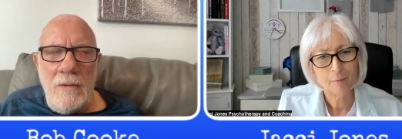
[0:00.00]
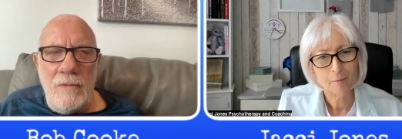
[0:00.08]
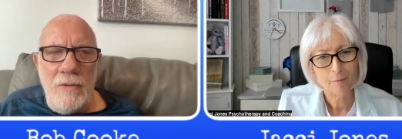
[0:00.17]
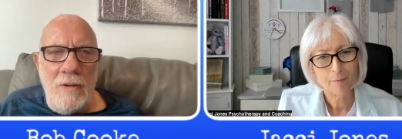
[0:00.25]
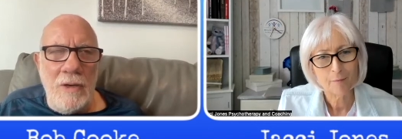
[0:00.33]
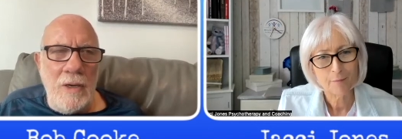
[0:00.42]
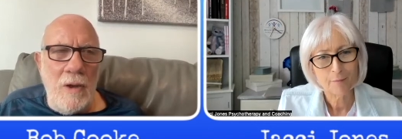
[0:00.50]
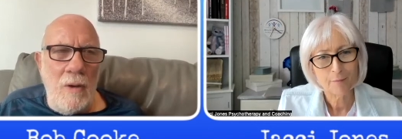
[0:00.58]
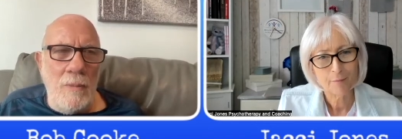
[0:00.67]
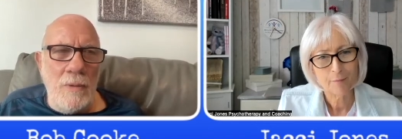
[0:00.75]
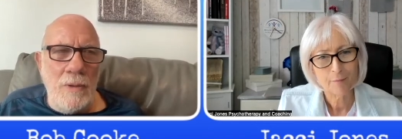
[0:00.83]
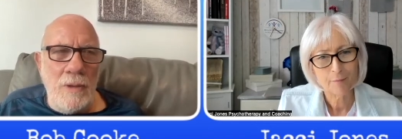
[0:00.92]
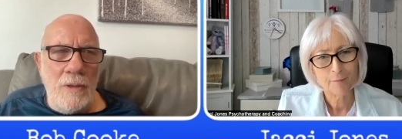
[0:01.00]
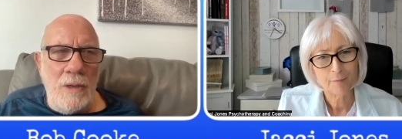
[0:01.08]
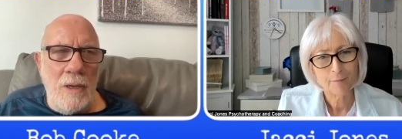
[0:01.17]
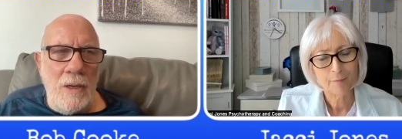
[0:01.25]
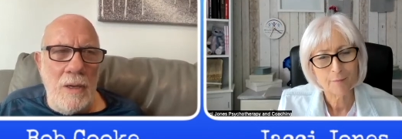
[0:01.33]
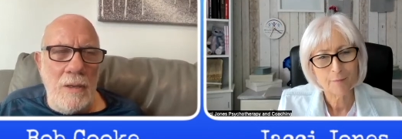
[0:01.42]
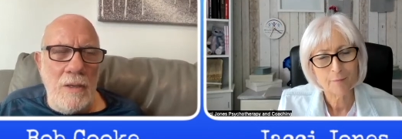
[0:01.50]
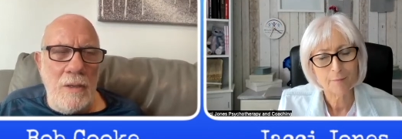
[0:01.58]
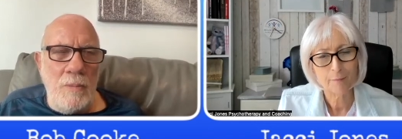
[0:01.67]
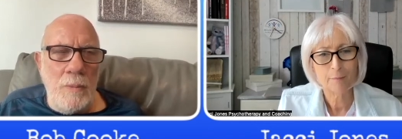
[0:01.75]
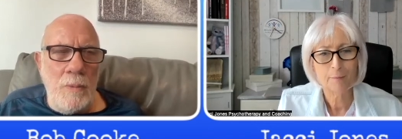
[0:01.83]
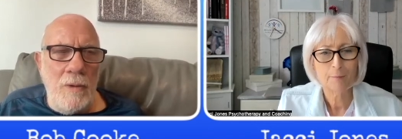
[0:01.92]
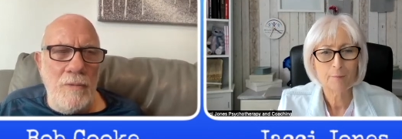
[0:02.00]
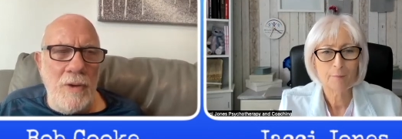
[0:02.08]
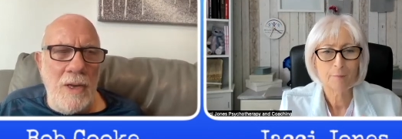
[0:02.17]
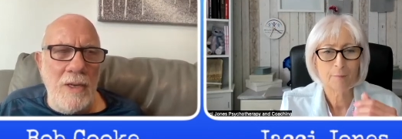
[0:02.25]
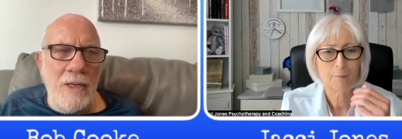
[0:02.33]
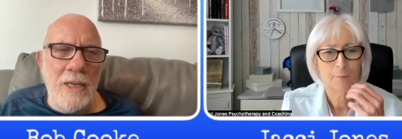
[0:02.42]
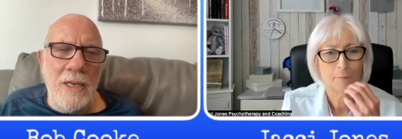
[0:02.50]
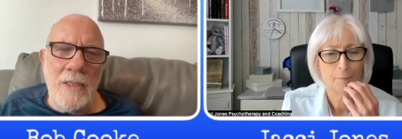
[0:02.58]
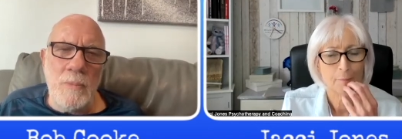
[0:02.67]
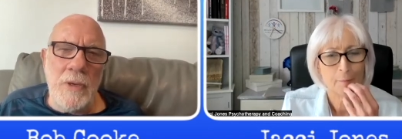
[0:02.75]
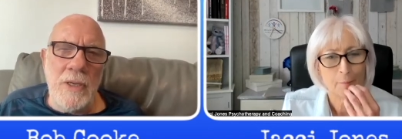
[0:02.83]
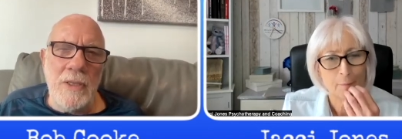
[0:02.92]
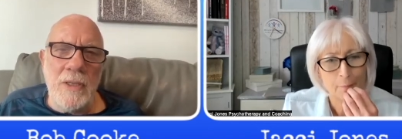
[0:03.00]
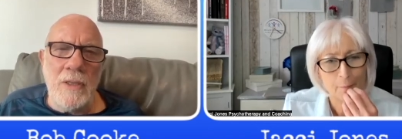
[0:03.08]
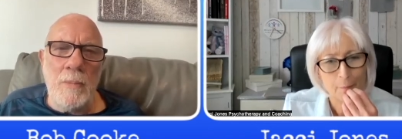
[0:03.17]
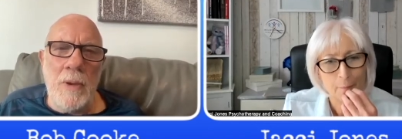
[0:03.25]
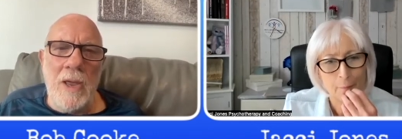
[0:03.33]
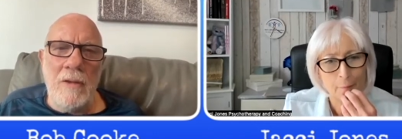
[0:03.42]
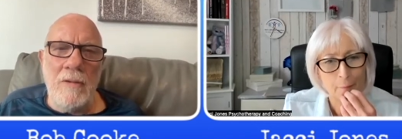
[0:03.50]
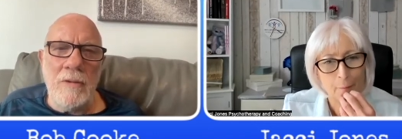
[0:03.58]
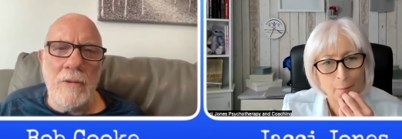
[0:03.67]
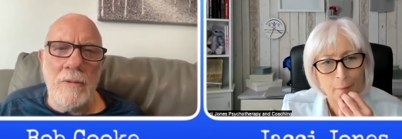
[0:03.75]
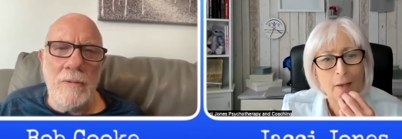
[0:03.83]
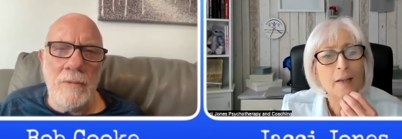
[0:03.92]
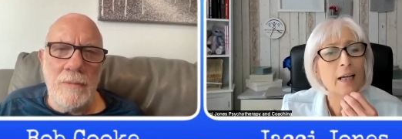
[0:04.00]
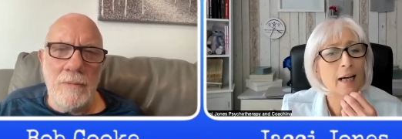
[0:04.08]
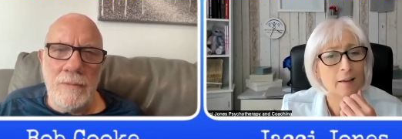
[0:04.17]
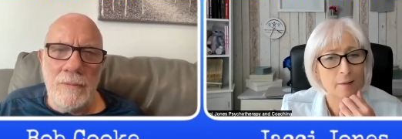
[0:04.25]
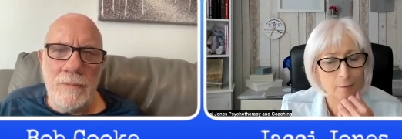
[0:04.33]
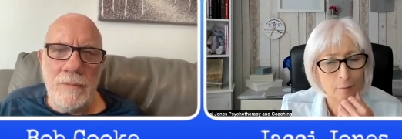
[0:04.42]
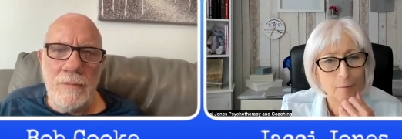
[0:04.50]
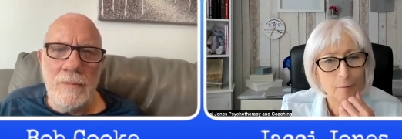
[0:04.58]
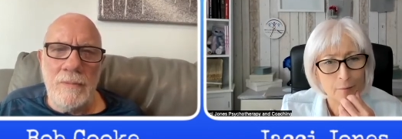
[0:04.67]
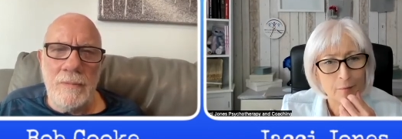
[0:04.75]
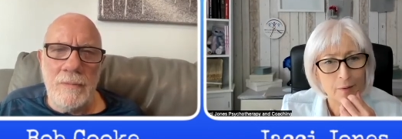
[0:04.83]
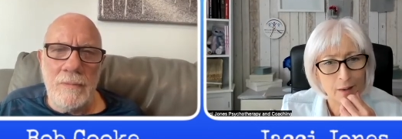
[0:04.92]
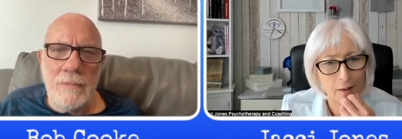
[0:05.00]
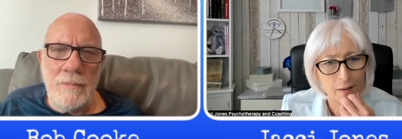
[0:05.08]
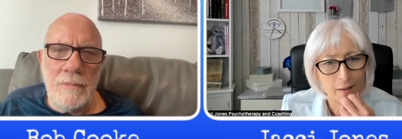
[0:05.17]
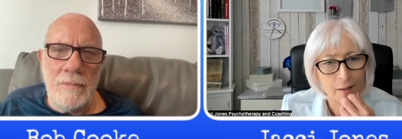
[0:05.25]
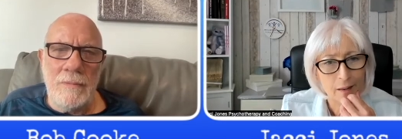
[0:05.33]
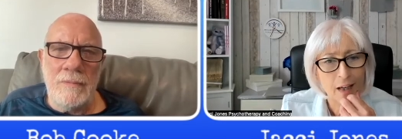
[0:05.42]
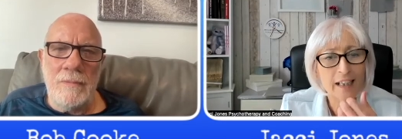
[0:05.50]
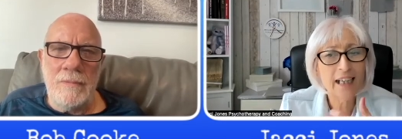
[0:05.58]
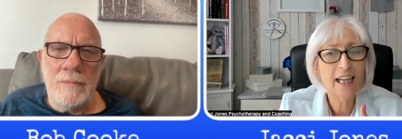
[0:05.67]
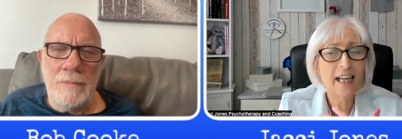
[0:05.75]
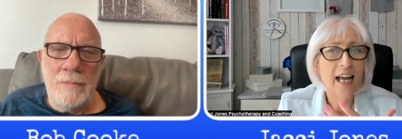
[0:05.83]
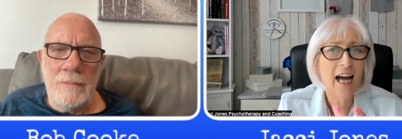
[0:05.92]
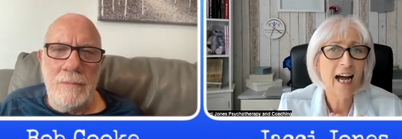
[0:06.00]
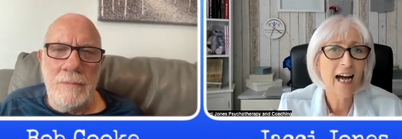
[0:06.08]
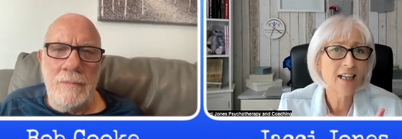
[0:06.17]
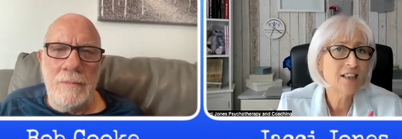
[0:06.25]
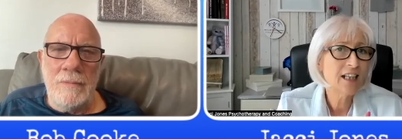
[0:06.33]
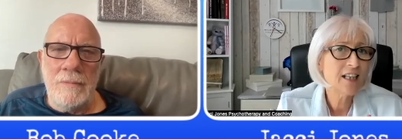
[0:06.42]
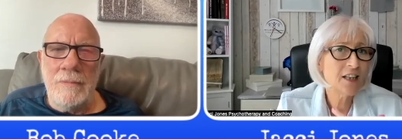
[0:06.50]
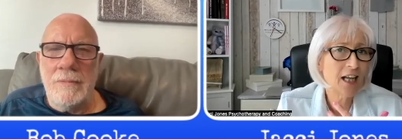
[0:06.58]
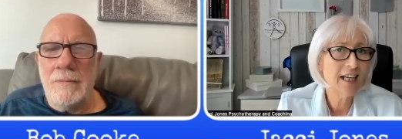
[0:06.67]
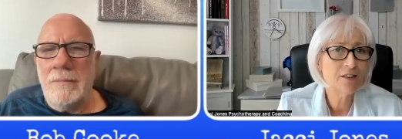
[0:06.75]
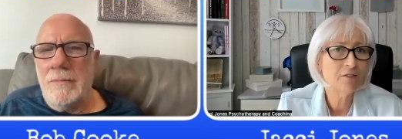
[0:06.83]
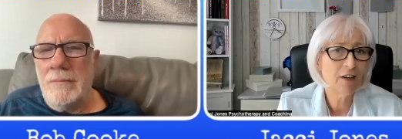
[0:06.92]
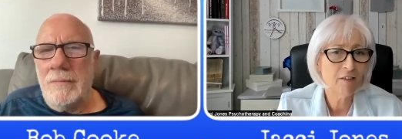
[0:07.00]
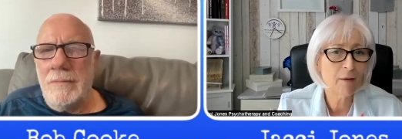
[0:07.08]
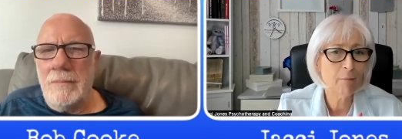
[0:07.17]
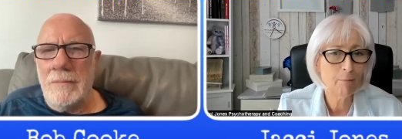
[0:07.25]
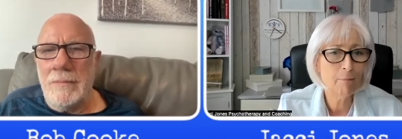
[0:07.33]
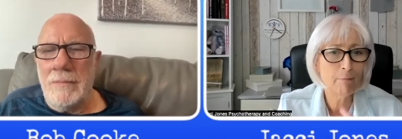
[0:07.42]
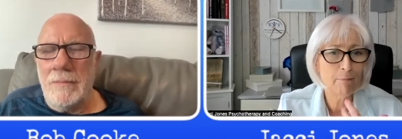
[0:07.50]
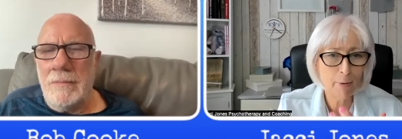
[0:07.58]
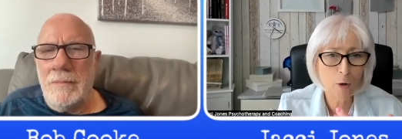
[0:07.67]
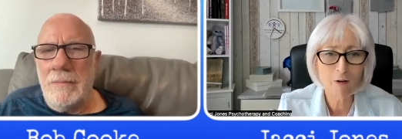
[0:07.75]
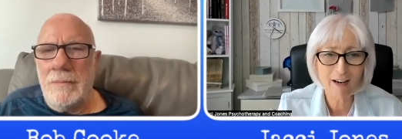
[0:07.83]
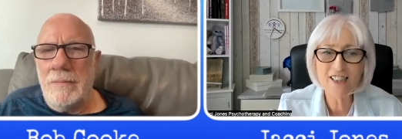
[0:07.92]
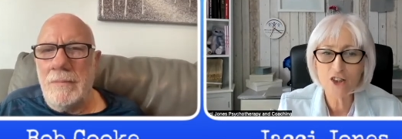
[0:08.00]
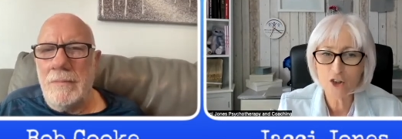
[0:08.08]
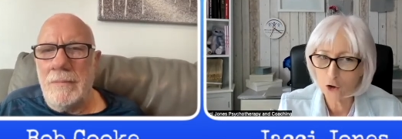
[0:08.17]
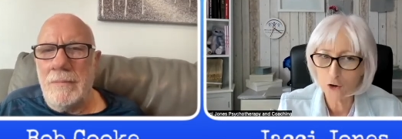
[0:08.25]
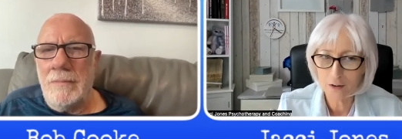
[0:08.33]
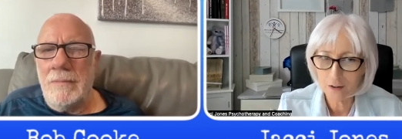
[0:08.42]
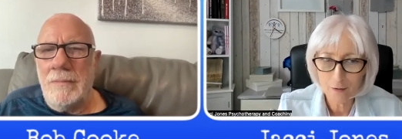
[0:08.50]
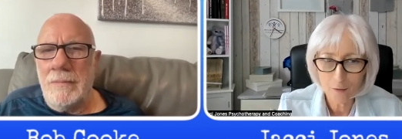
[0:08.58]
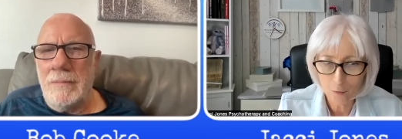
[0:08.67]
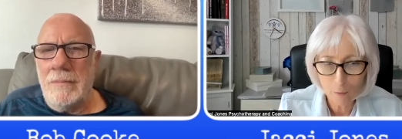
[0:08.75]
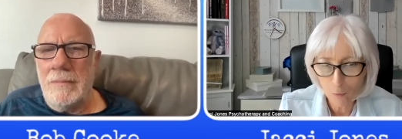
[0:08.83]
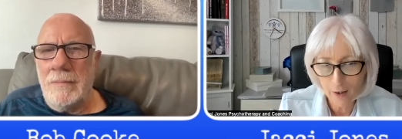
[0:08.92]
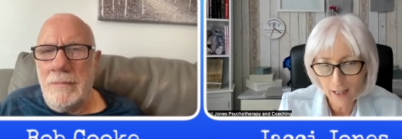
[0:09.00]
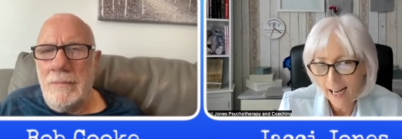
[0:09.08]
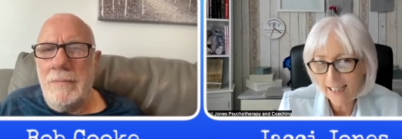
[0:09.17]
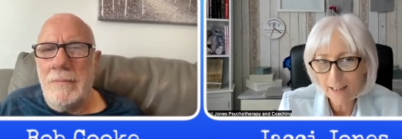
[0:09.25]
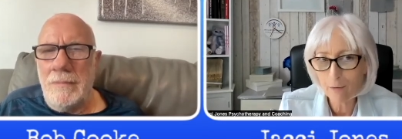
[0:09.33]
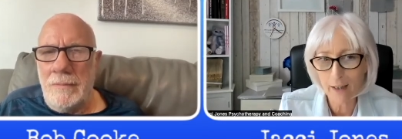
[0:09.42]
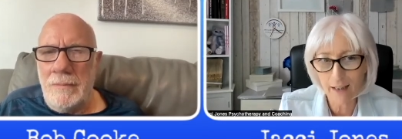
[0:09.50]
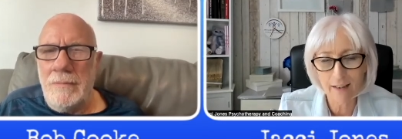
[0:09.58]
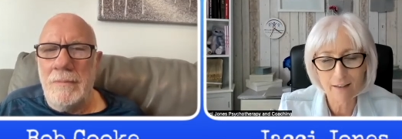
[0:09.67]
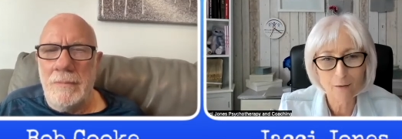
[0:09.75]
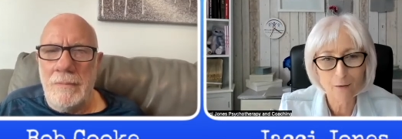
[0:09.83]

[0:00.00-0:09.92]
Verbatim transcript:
Speaker 1: very common uh, to the Be Perfect. And again, it's pleasing the parent.
Speaker 2: Yeah. Yeah. And it, I think that is very parental anyway